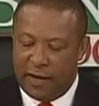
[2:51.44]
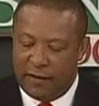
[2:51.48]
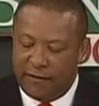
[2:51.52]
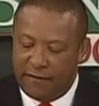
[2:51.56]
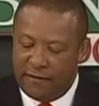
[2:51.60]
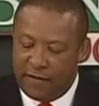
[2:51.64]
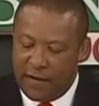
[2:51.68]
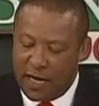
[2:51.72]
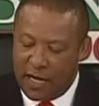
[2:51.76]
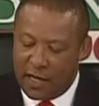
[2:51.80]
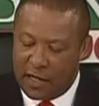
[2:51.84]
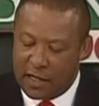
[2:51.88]
Ann
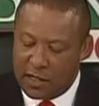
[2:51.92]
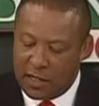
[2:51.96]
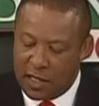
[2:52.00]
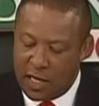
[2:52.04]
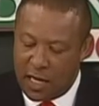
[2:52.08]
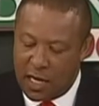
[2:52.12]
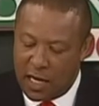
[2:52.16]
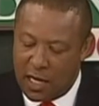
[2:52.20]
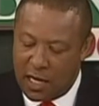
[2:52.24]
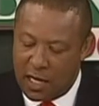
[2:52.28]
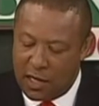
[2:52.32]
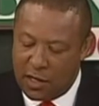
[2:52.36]
Fox,
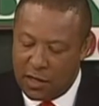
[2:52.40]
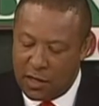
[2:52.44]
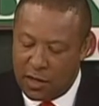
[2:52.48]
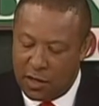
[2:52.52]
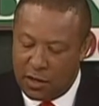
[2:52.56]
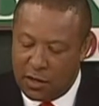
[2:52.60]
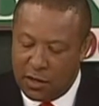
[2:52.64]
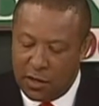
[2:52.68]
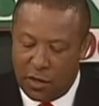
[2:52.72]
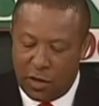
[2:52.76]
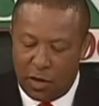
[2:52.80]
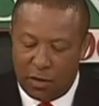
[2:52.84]

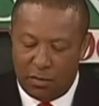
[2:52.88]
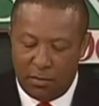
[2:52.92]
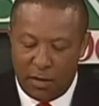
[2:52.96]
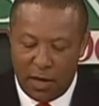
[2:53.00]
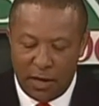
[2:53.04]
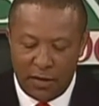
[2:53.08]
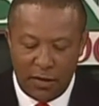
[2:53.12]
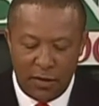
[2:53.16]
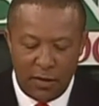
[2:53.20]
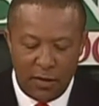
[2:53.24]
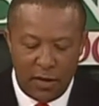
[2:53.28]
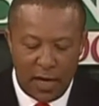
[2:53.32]
you're a
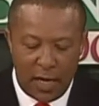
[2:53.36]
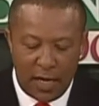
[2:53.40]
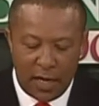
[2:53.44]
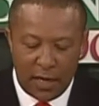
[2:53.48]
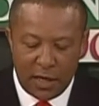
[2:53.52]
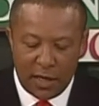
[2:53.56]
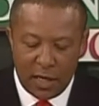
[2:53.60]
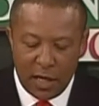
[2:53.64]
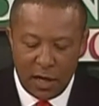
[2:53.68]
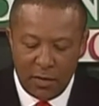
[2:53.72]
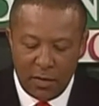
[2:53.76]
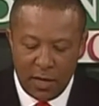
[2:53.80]
mother,
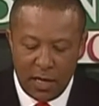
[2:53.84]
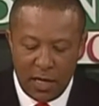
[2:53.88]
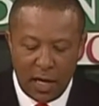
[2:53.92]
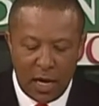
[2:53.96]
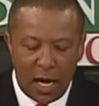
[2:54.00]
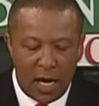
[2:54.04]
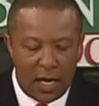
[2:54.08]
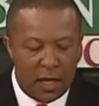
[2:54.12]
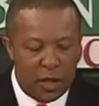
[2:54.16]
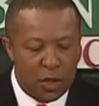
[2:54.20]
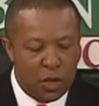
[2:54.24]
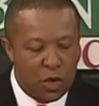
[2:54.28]
and tell
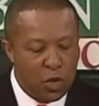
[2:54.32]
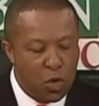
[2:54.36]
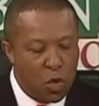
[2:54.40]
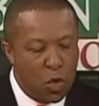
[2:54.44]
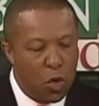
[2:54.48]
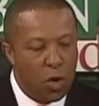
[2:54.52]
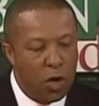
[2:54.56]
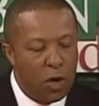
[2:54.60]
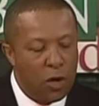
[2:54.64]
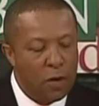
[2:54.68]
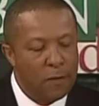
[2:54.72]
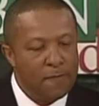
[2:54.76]
me, I guess,
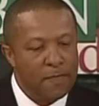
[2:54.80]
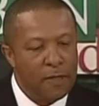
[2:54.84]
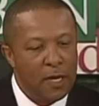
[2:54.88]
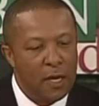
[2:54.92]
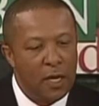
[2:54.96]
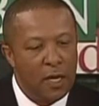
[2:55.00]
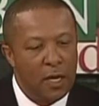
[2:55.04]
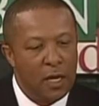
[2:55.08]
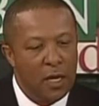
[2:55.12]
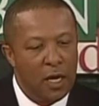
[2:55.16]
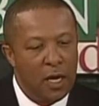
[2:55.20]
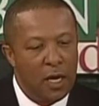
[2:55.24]
your
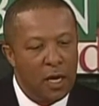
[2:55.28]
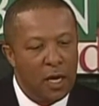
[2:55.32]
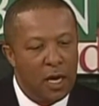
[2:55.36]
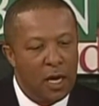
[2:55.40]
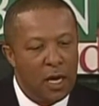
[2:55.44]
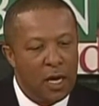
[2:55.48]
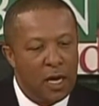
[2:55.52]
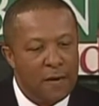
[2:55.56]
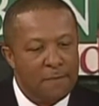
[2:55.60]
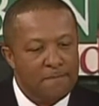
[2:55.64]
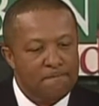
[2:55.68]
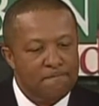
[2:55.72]

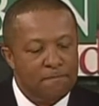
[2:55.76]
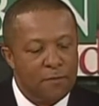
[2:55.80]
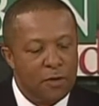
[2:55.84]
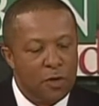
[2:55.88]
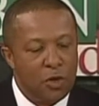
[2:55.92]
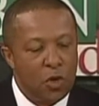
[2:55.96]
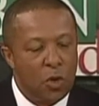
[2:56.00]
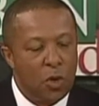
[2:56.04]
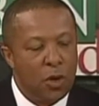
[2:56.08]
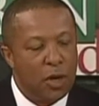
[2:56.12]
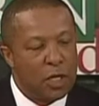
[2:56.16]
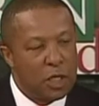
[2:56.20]

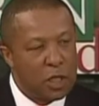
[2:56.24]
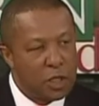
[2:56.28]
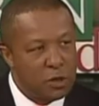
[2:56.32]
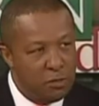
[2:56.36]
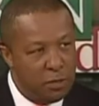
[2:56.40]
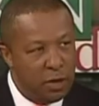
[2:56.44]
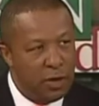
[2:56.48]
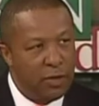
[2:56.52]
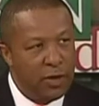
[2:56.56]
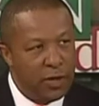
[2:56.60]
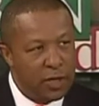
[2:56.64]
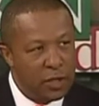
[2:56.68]

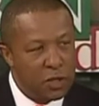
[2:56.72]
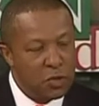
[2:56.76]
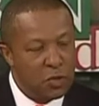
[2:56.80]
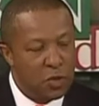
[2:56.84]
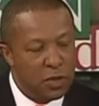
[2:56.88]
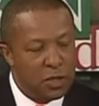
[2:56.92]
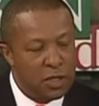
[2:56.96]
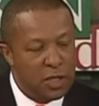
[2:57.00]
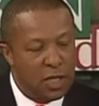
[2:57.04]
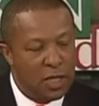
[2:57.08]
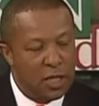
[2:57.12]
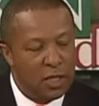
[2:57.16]
experience
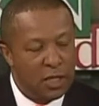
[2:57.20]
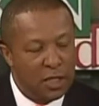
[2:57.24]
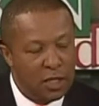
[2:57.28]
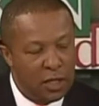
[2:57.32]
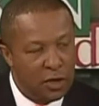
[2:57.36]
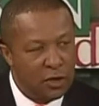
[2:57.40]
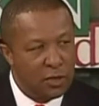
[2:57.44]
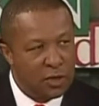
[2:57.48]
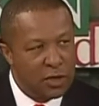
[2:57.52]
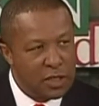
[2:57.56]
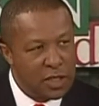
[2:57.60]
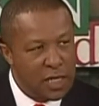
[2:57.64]
with
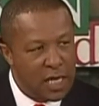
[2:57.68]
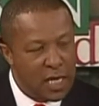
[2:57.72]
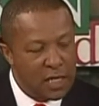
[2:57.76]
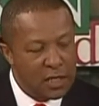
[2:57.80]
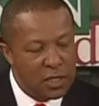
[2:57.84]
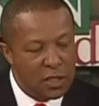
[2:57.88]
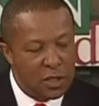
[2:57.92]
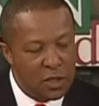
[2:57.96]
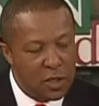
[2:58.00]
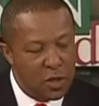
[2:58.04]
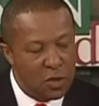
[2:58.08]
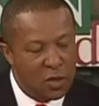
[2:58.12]

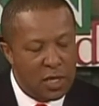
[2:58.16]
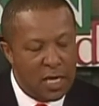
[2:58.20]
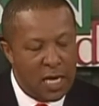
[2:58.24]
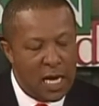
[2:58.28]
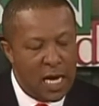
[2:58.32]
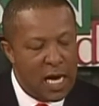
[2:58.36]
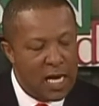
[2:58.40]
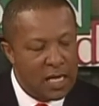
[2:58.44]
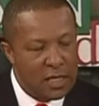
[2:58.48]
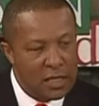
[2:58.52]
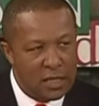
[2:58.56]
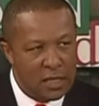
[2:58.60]
Literacize, this whole
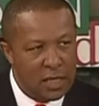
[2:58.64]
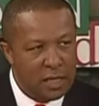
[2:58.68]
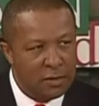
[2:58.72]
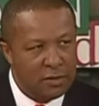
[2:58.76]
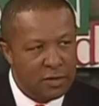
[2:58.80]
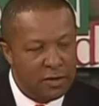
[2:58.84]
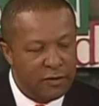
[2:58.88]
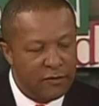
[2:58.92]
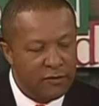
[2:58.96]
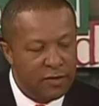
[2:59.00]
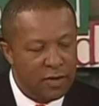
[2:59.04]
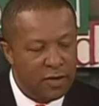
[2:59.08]

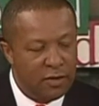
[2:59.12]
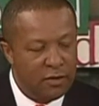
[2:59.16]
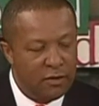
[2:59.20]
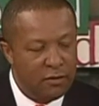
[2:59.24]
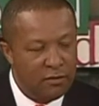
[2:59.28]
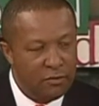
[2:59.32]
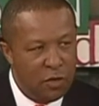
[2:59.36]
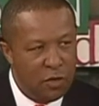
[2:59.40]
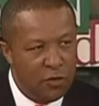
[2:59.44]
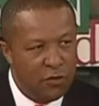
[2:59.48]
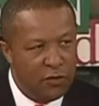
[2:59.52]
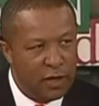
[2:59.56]
concept of
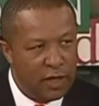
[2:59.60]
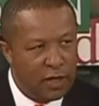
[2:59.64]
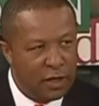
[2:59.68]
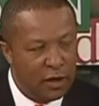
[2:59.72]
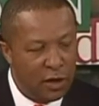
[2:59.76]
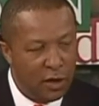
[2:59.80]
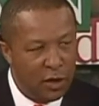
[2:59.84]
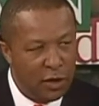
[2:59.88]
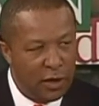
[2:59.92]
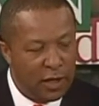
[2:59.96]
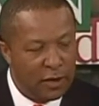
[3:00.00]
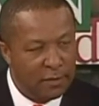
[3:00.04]
moving
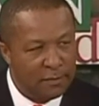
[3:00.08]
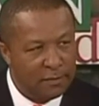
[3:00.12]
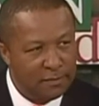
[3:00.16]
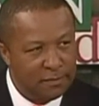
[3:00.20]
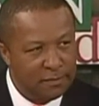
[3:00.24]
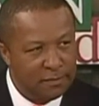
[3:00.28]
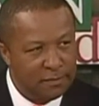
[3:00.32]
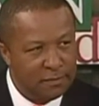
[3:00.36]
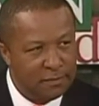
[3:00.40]
and learning.